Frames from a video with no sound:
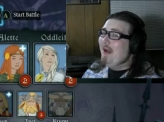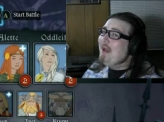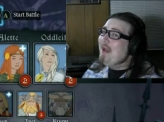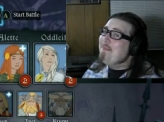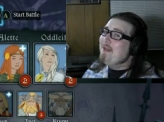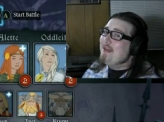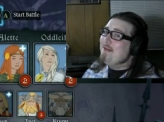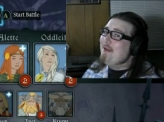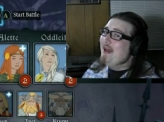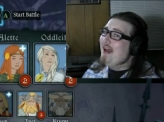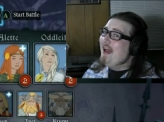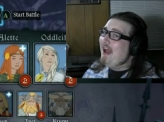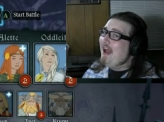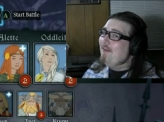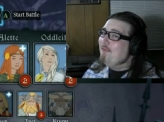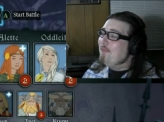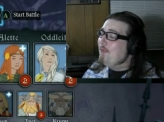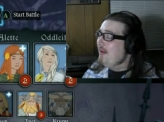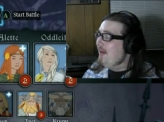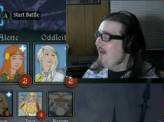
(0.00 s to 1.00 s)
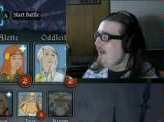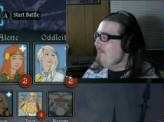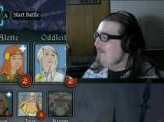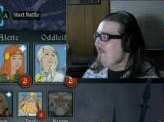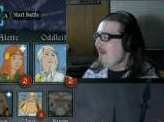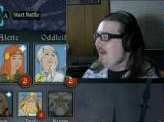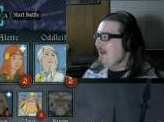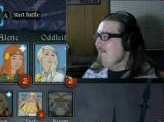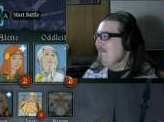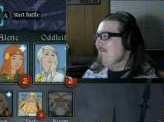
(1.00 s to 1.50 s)
might be about halfway.
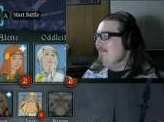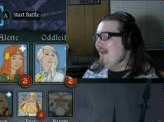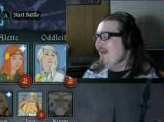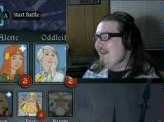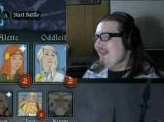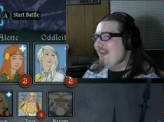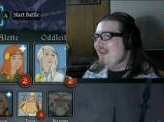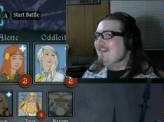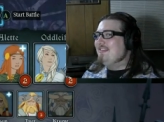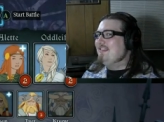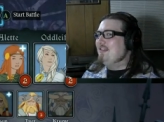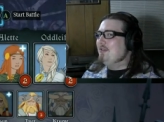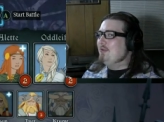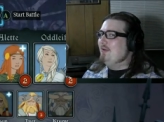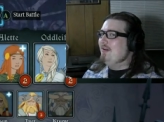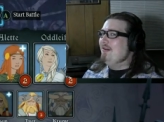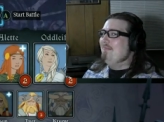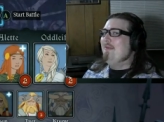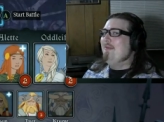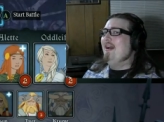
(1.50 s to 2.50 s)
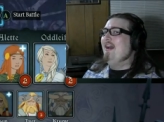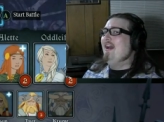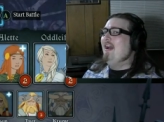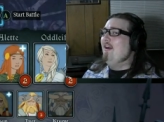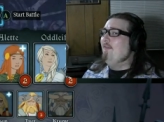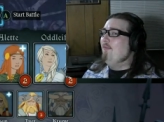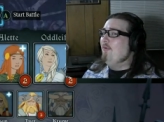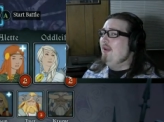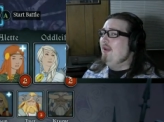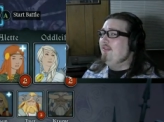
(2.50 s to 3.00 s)
I'm, I'm my guess is we're about
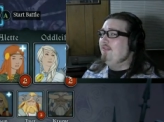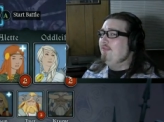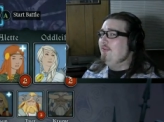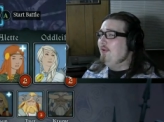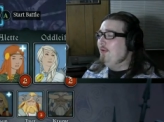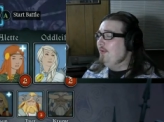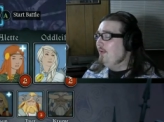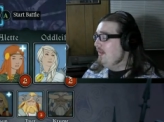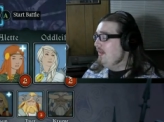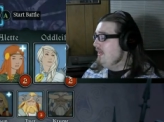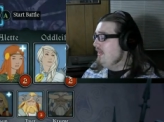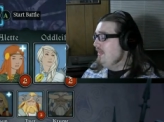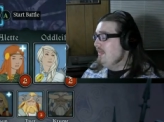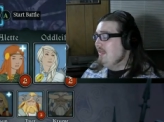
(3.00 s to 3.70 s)
halfway through.